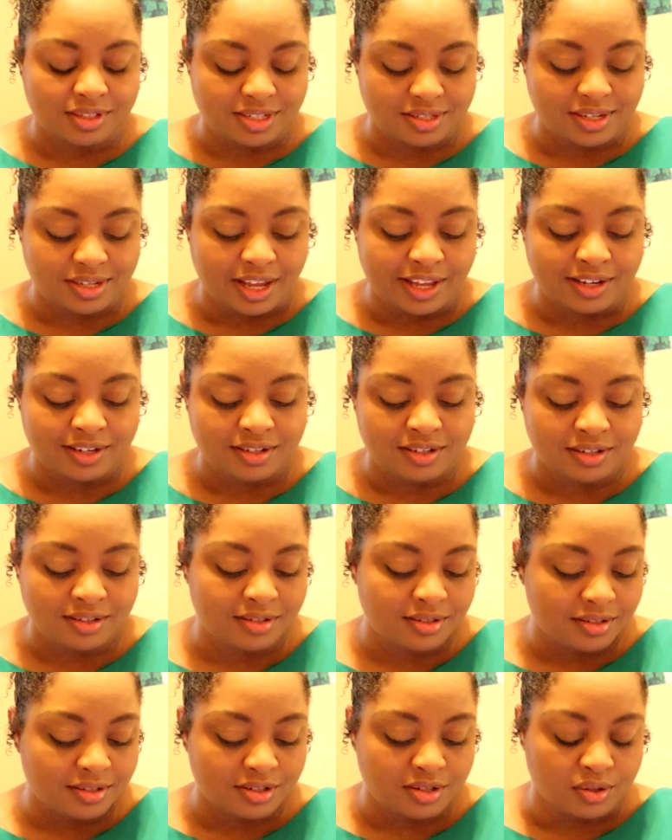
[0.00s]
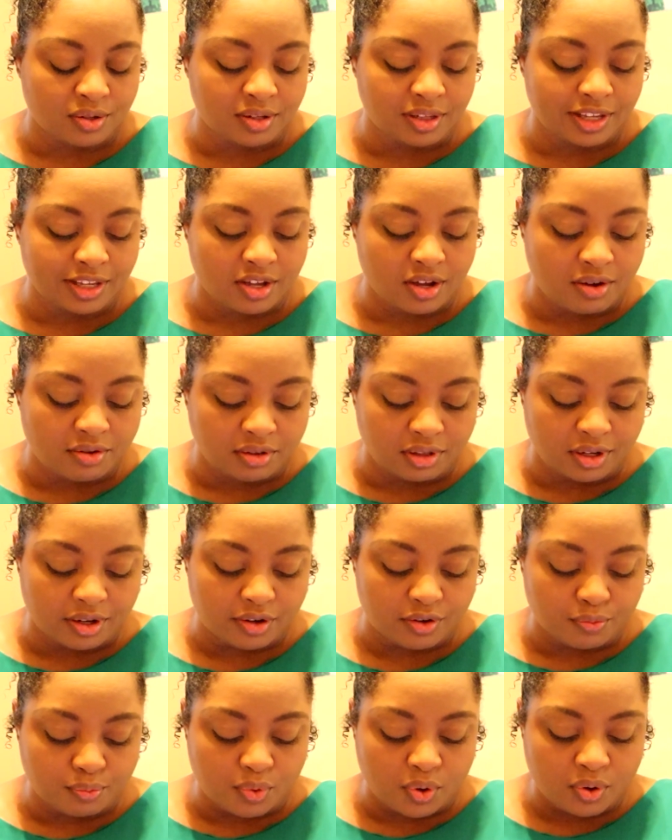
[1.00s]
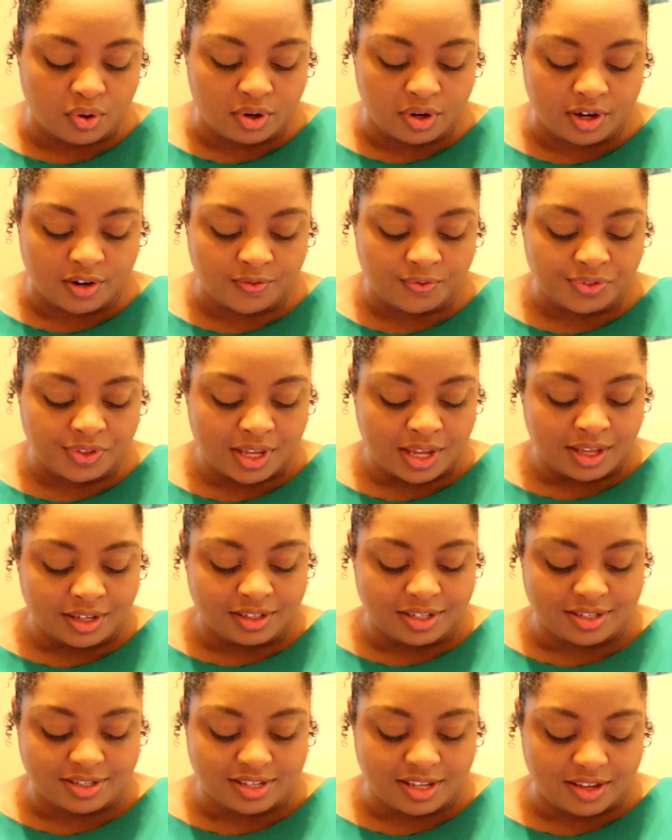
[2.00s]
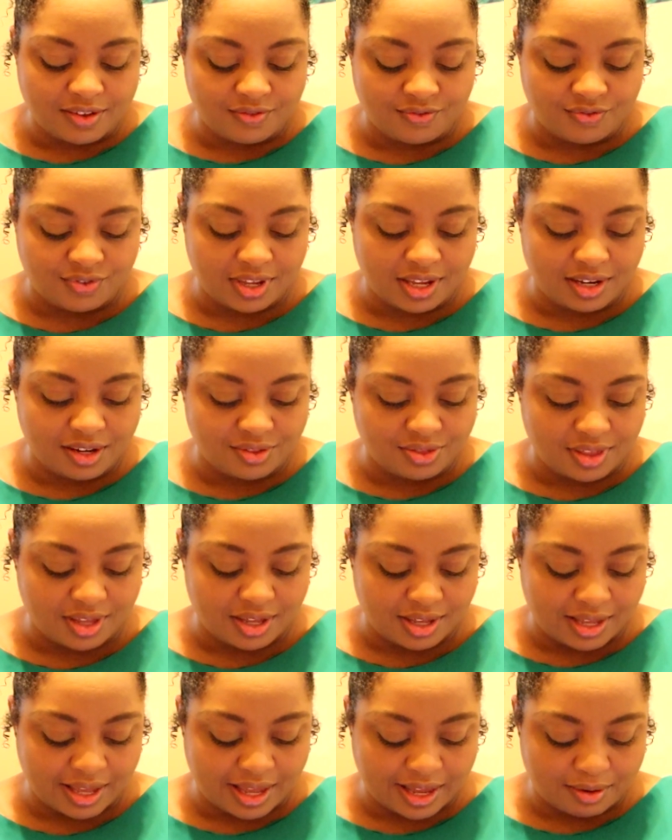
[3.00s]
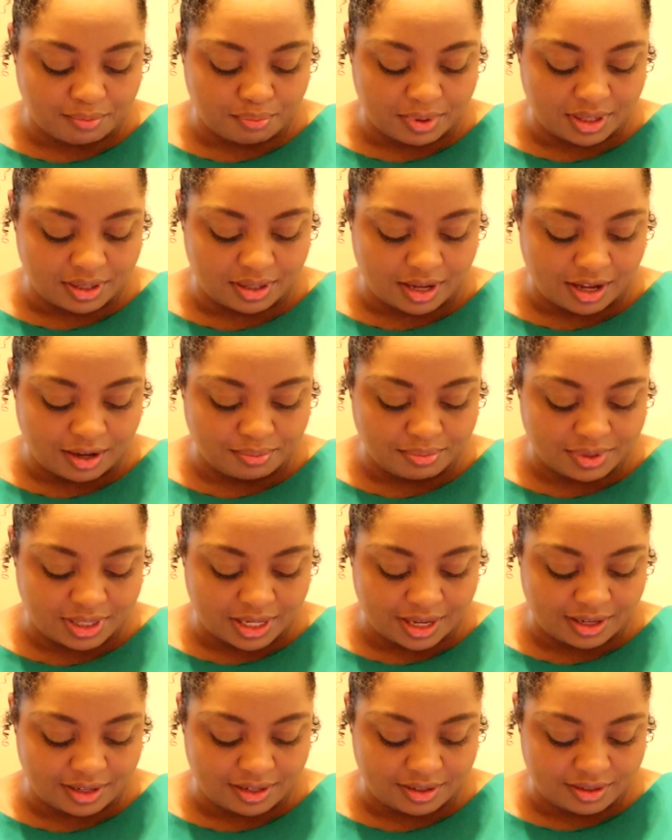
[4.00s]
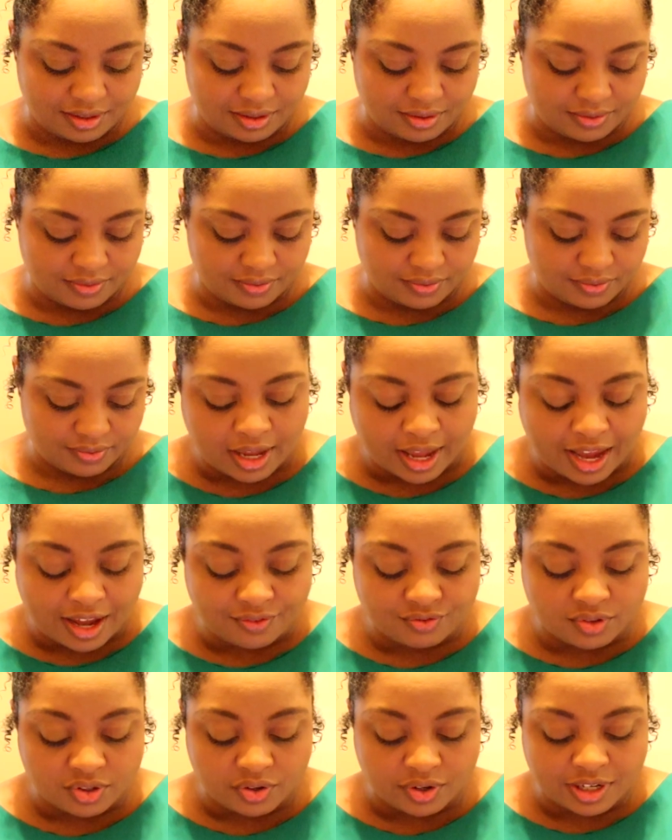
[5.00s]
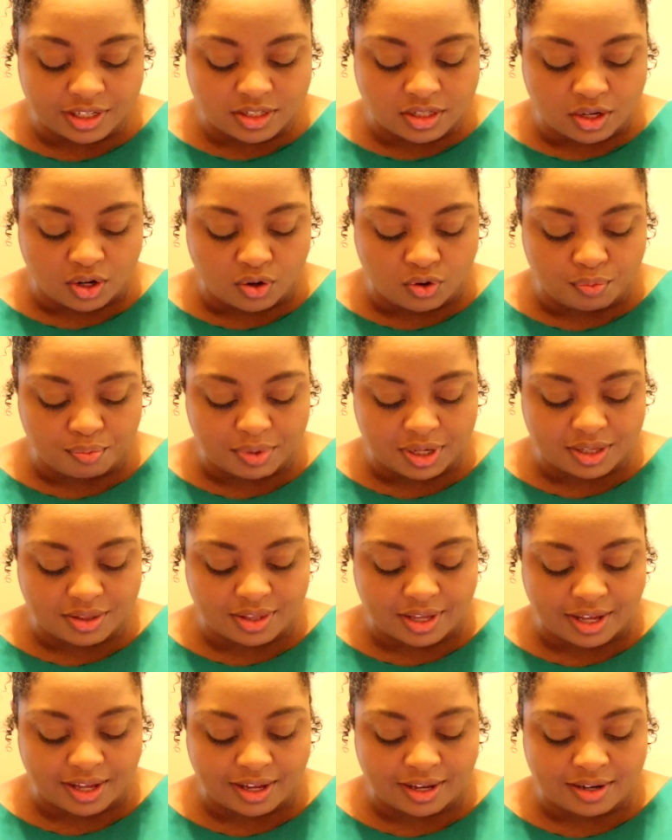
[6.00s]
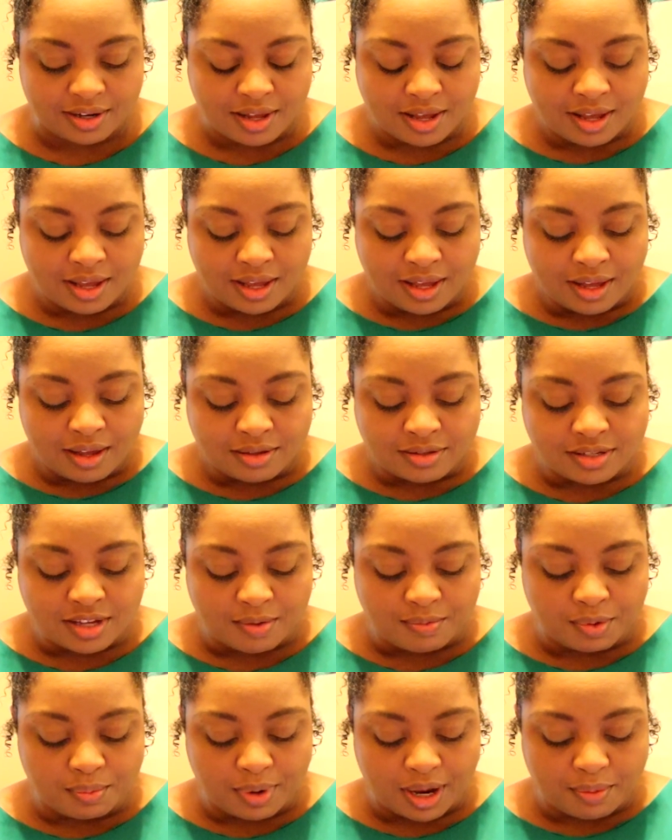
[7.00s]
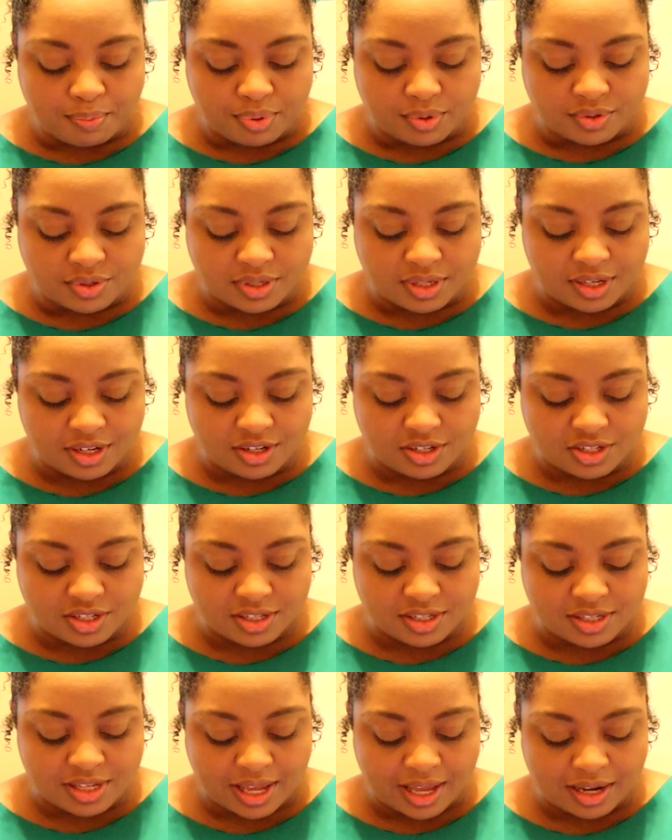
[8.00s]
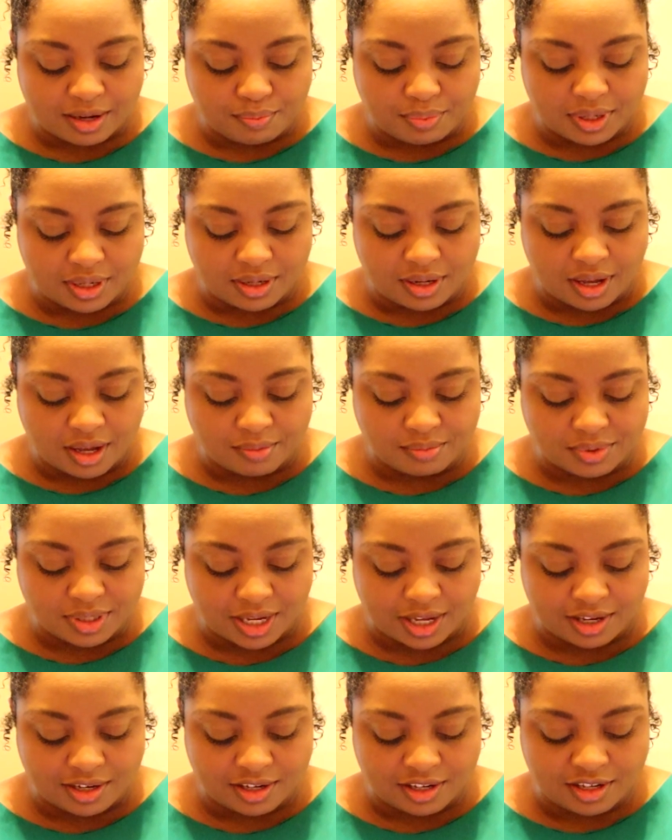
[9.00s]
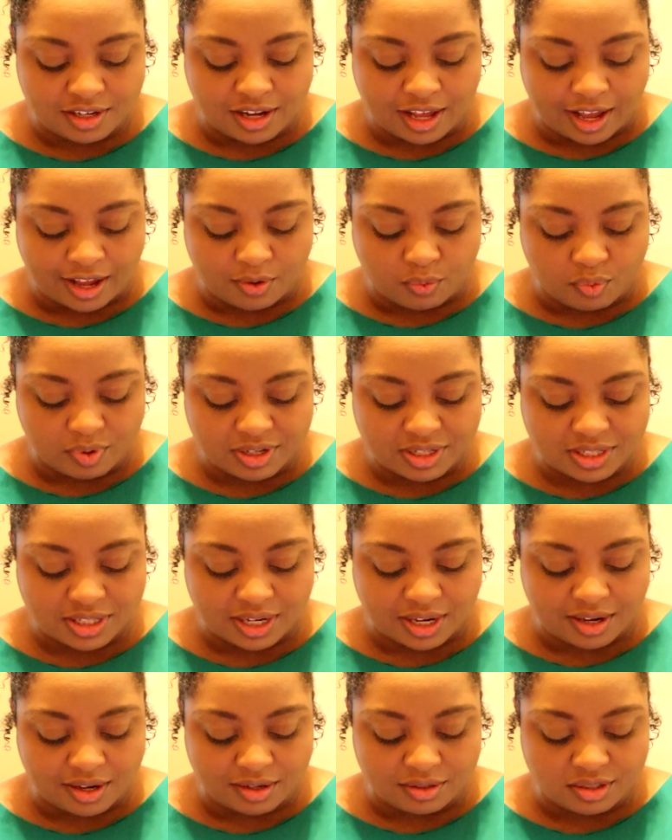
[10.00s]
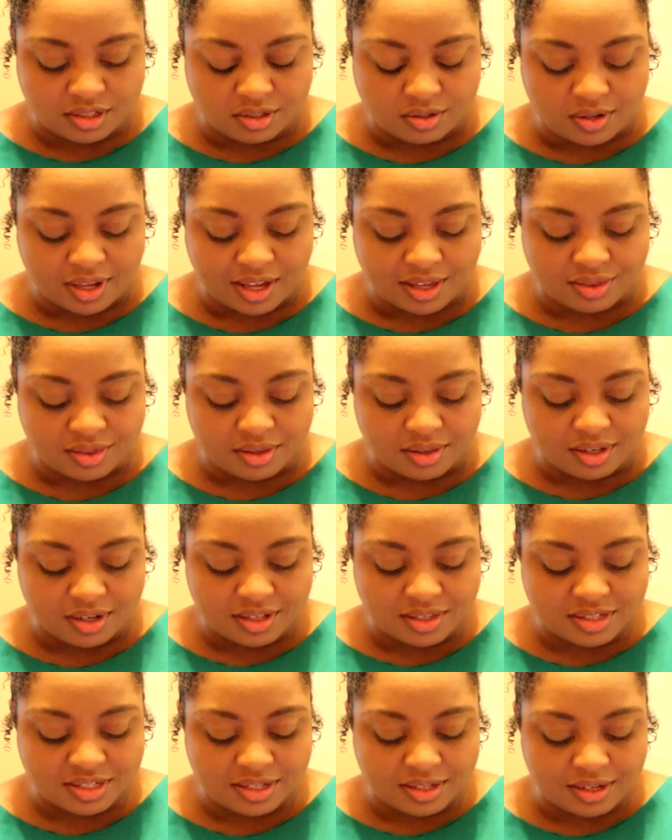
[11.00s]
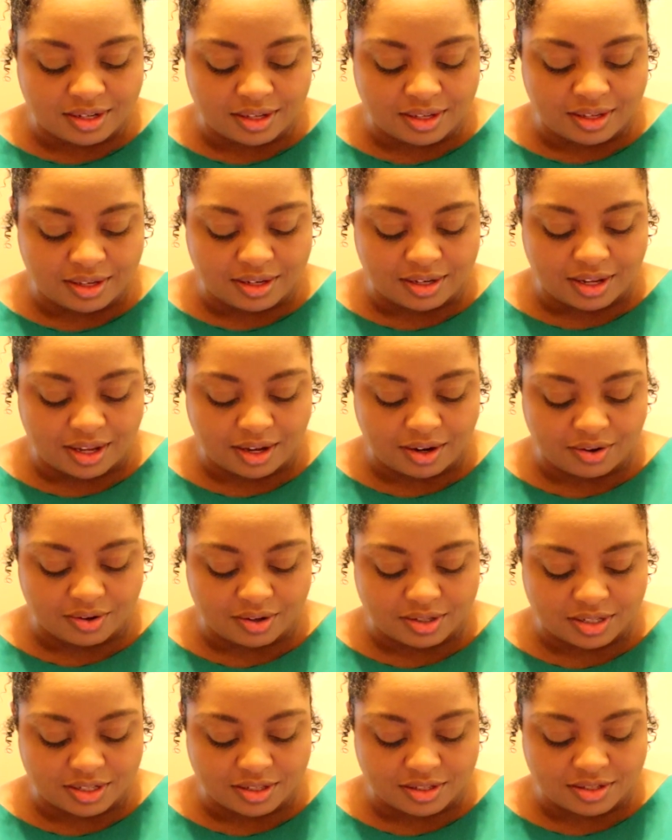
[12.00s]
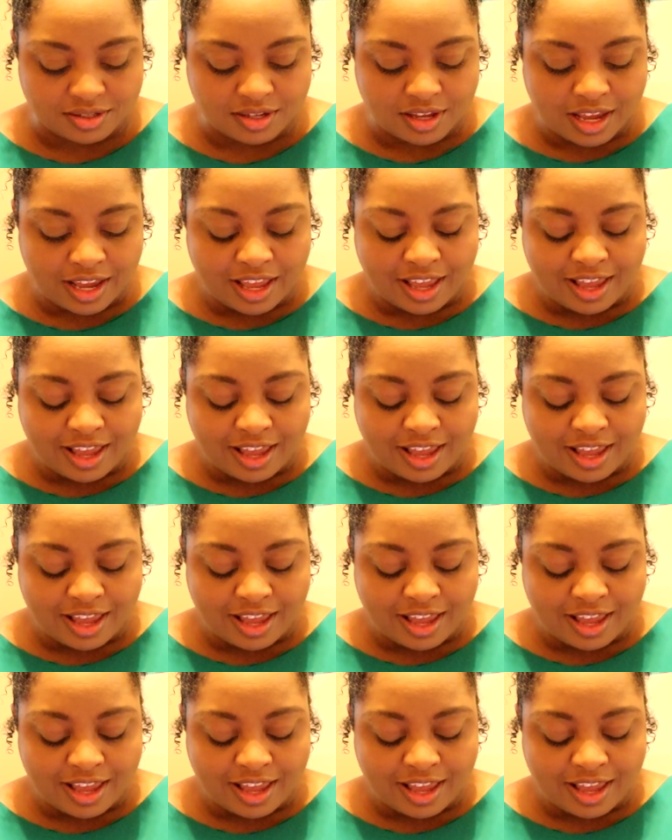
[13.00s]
decided to click on learn more to see if anything had been updated. After it told me that some of my percentages had been updated, I went down to ethnicity inheritance